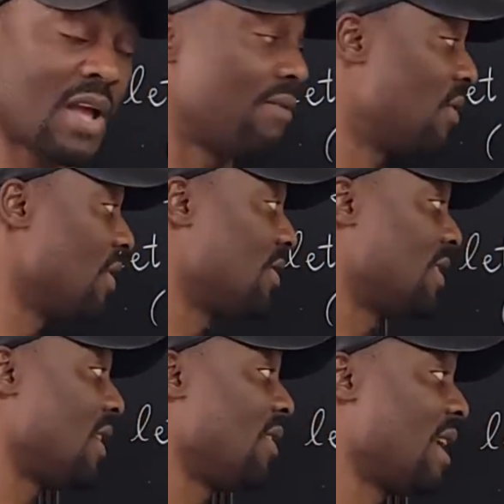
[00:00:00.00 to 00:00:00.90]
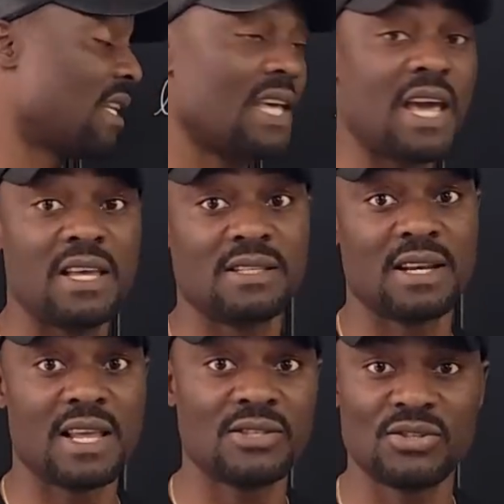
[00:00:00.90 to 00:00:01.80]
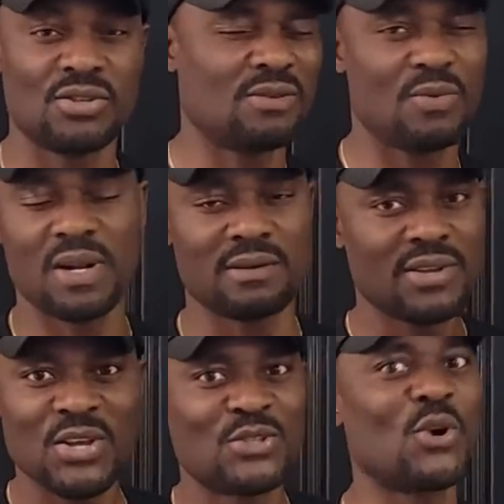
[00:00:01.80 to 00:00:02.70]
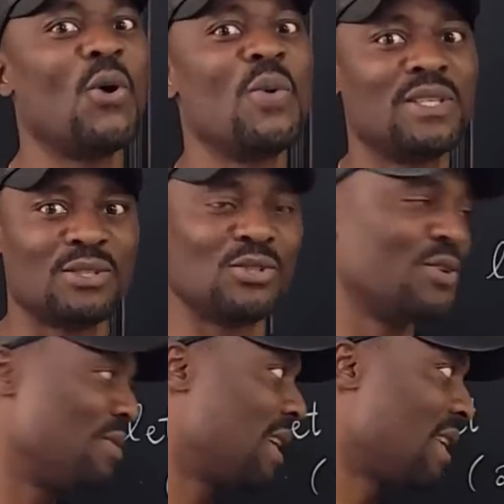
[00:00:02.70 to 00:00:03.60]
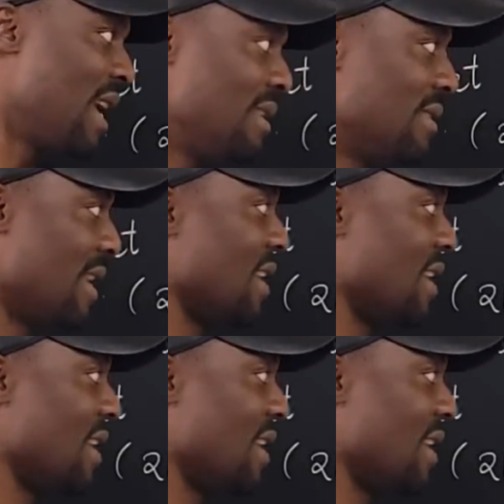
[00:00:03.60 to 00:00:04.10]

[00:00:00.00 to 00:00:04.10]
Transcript: I forgot to tell you that k is an integer. Well, it's always assumed that k is an